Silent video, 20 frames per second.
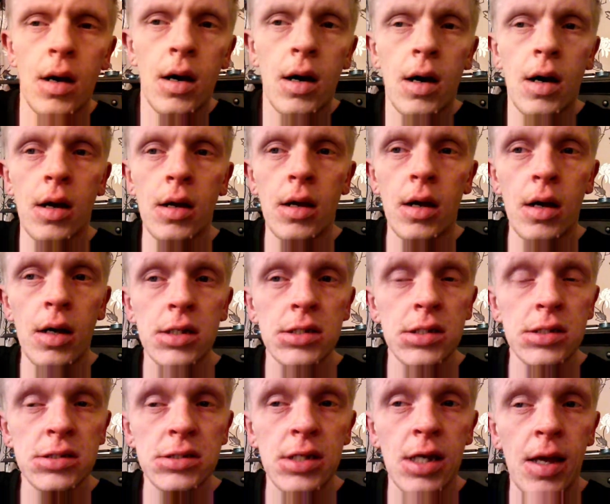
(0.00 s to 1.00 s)
Hi guys,
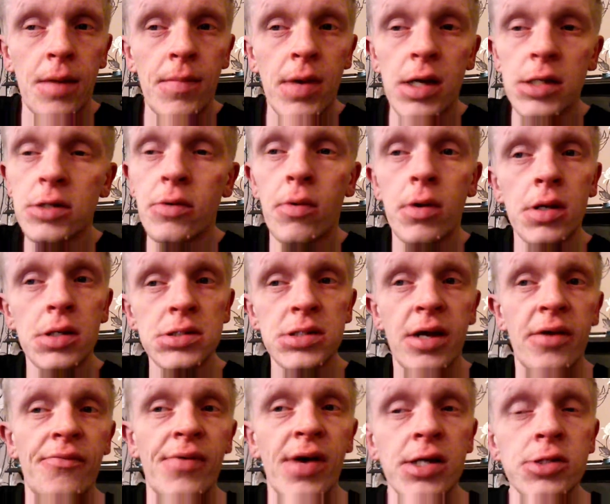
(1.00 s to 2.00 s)
it's TMS. I want to say
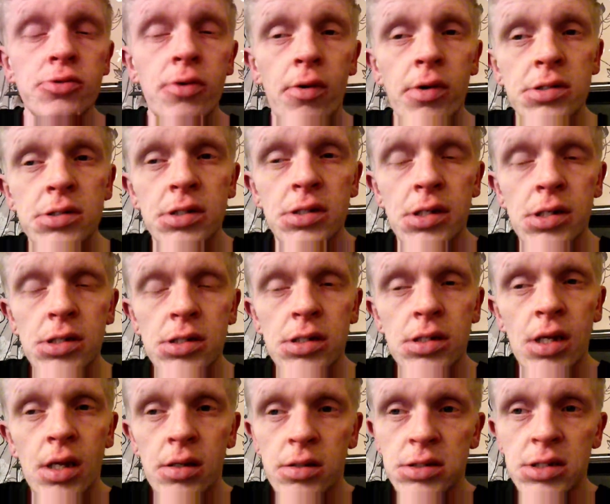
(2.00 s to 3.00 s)
thanks for watching
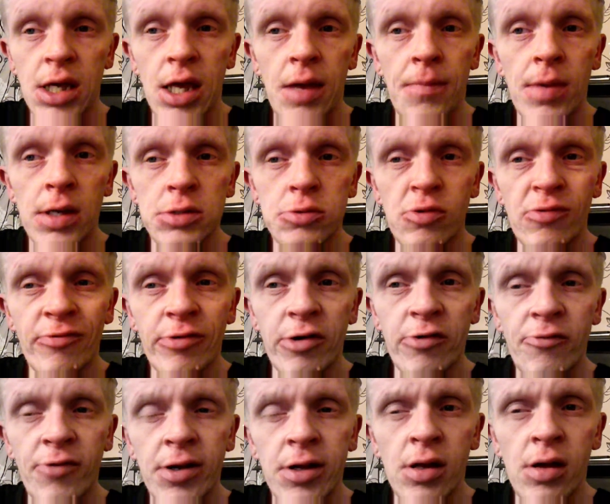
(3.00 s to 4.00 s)
the TMS review
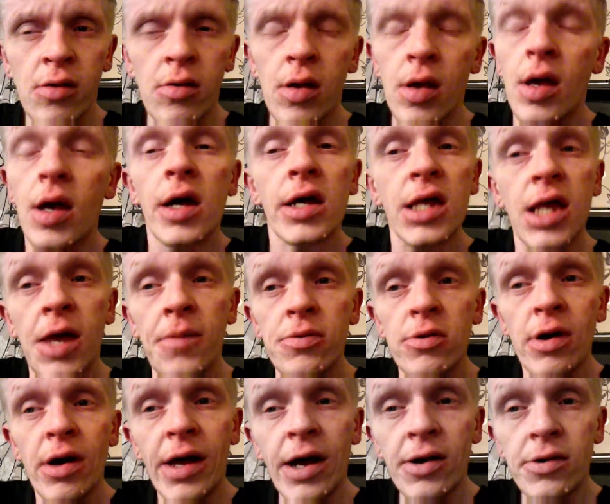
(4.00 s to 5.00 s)
video. Keep your
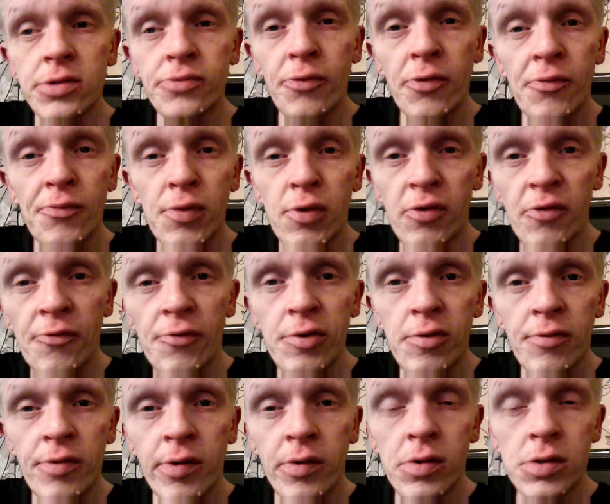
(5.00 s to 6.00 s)
eye out for more
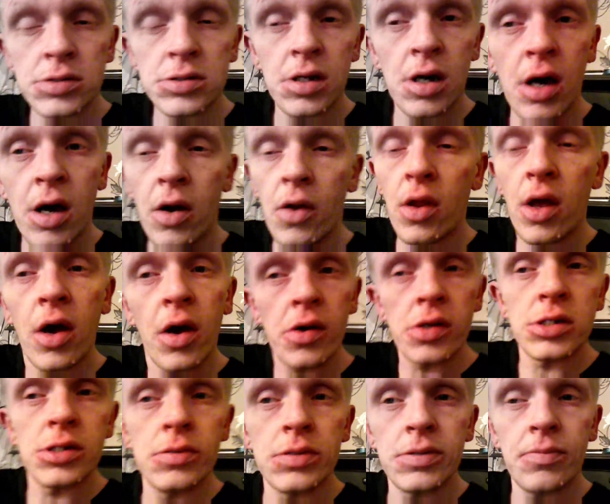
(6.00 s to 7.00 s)
reviews on
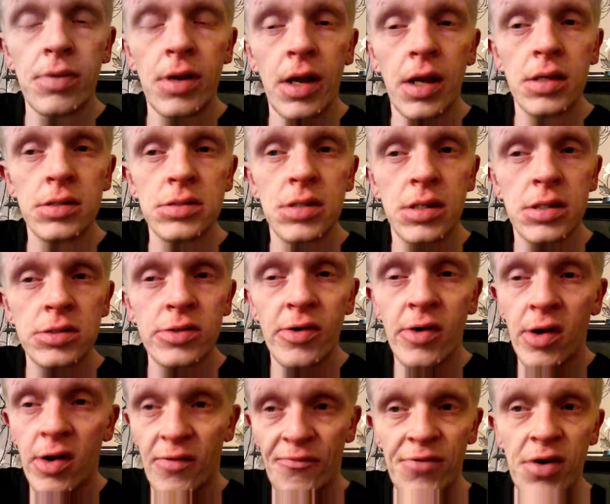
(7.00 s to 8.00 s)
items and places
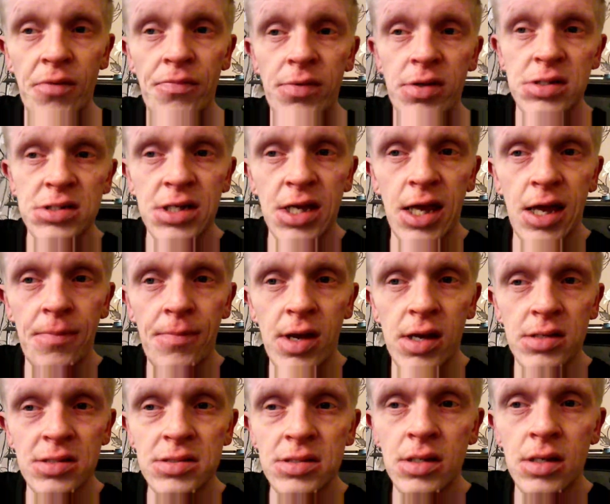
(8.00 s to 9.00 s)
from the
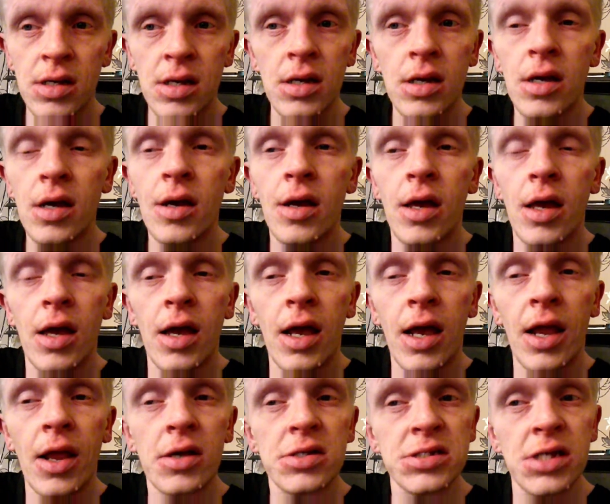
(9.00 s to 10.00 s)
TMS.
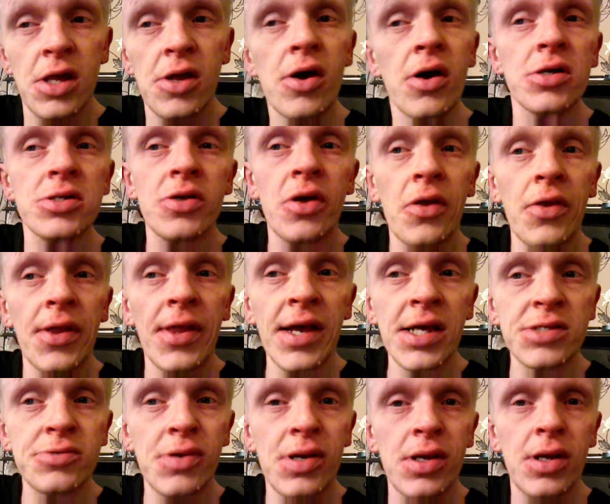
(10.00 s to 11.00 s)
And I'll see you guys on the
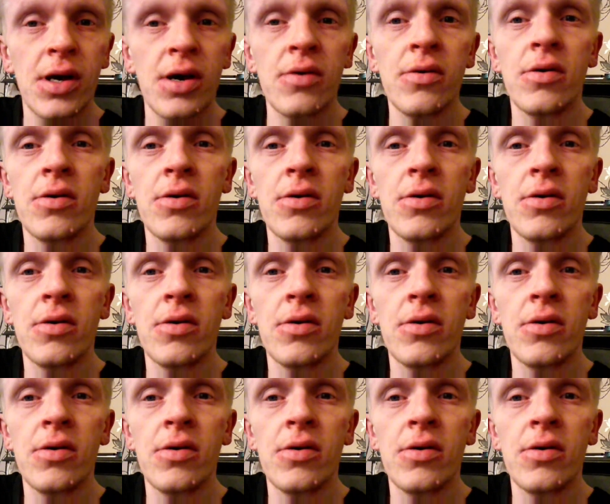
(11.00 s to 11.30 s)
next video.